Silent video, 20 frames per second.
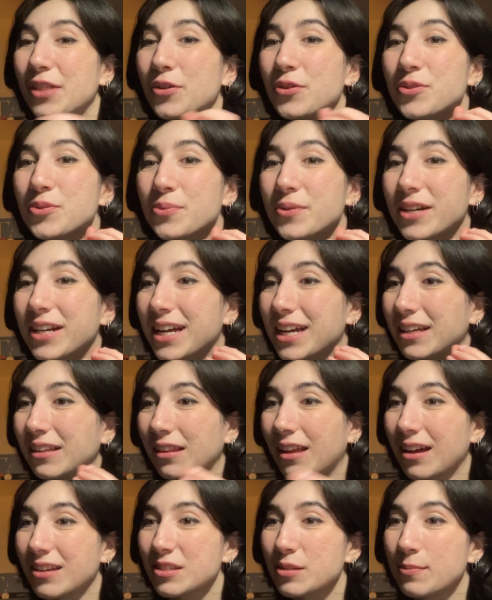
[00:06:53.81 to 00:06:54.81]
those were a
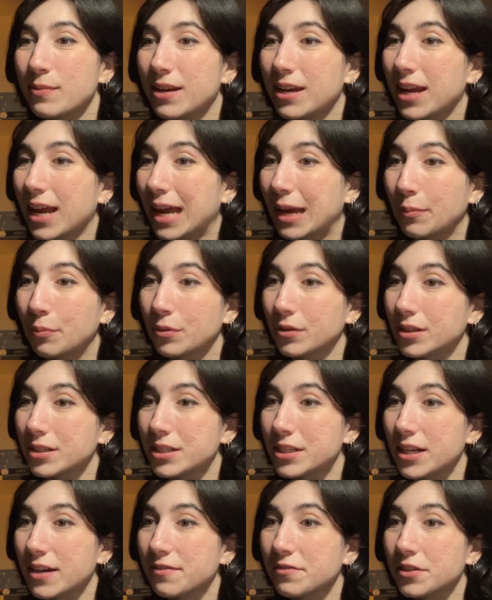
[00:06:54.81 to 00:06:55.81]
last-minute April
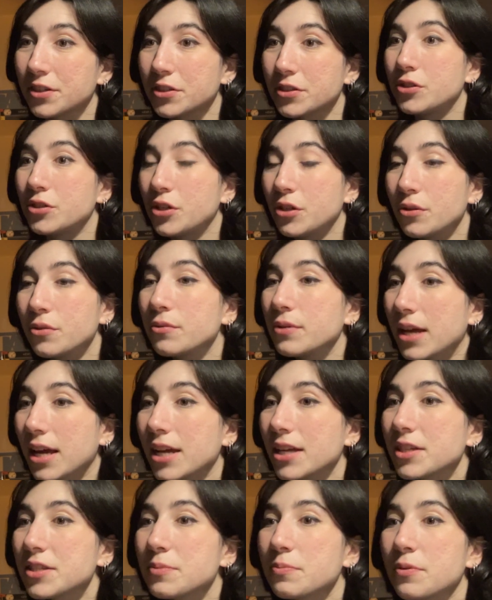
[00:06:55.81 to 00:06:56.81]
endeavor 2
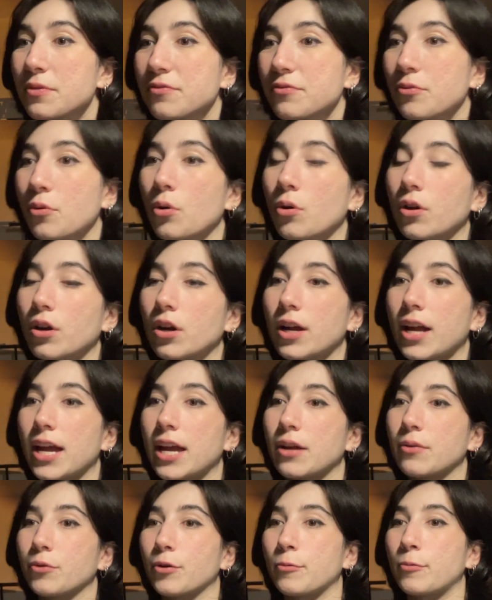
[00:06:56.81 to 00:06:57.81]
days before
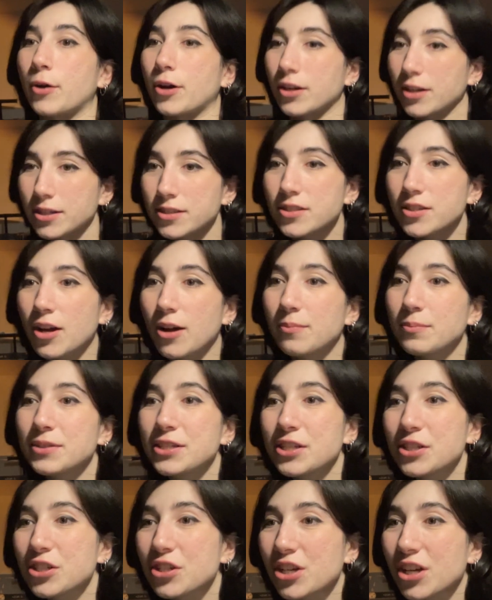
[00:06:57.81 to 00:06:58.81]
a robotics
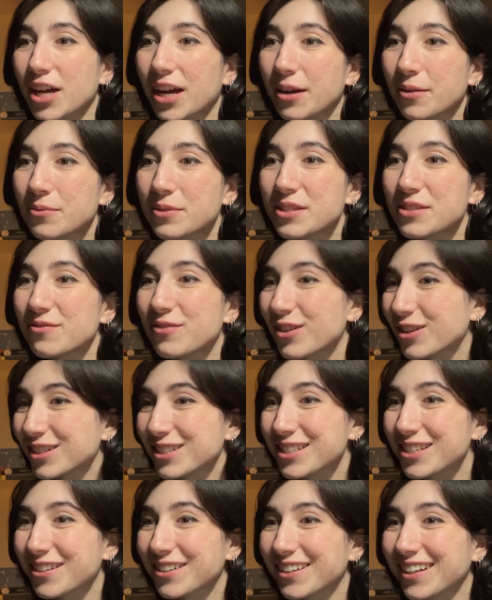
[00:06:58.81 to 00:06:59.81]
competition I was
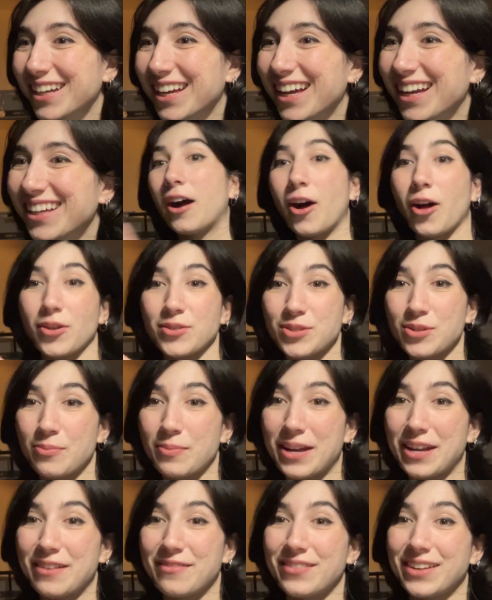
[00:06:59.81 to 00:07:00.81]
volunteering at. Also
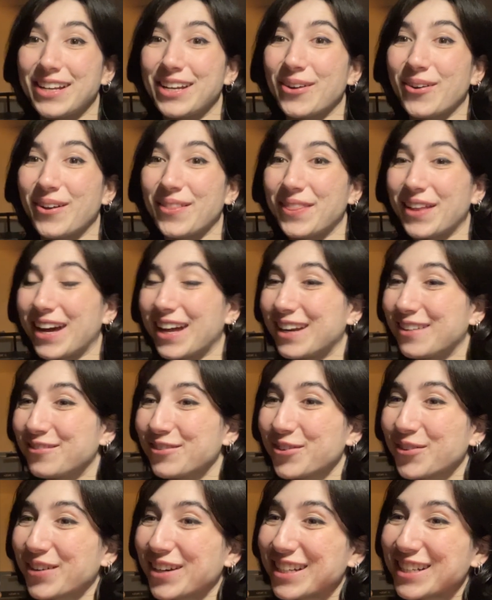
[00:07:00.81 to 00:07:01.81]
made a video on that if
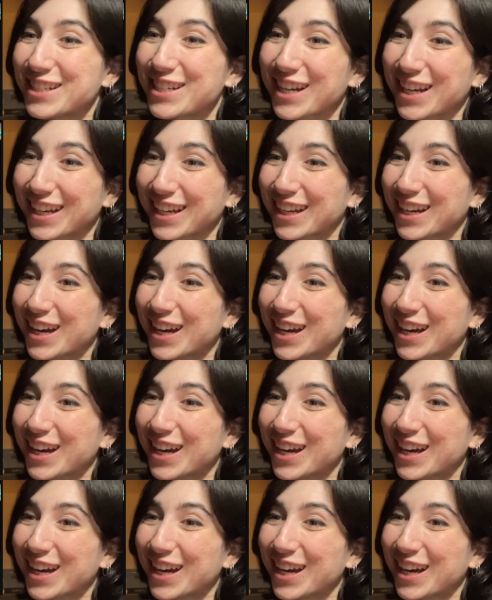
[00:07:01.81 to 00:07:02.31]
you want to check it